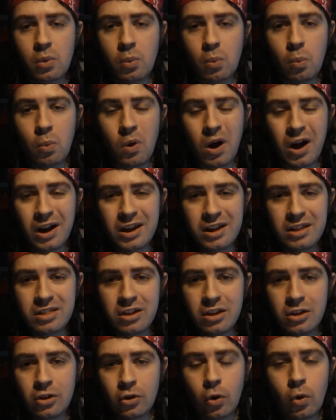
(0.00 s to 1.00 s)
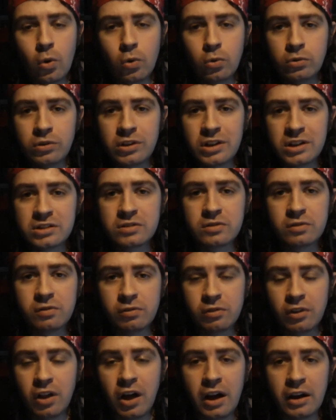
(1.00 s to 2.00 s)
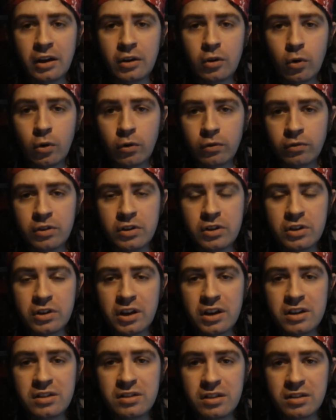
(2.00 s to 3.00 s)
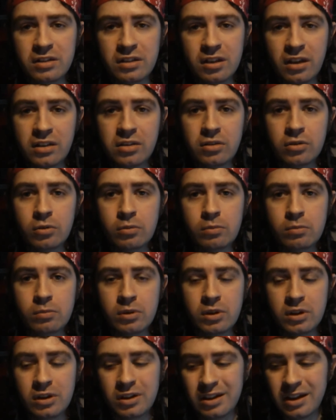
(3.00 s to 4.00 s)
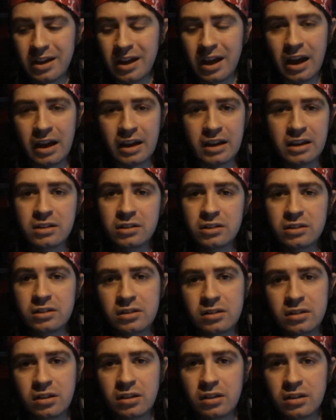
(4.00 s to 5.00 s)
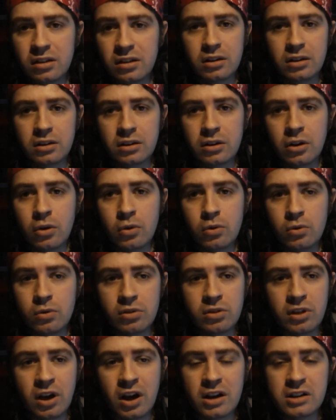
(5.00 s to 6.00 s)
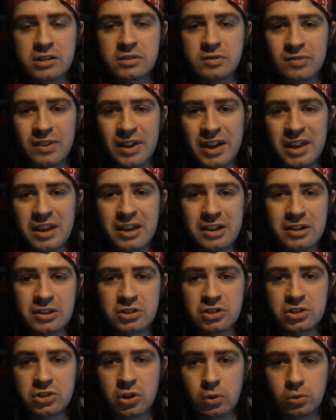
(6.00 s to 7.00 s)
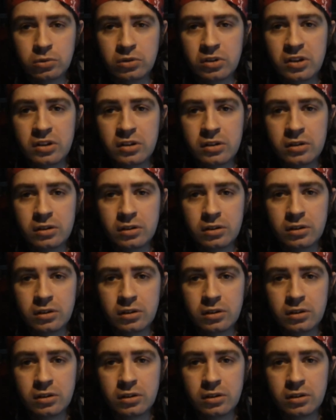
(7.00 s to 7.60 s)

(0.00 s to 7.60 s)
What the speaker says: why they call this flag of the United Kingdom England. Now, that is very insulting,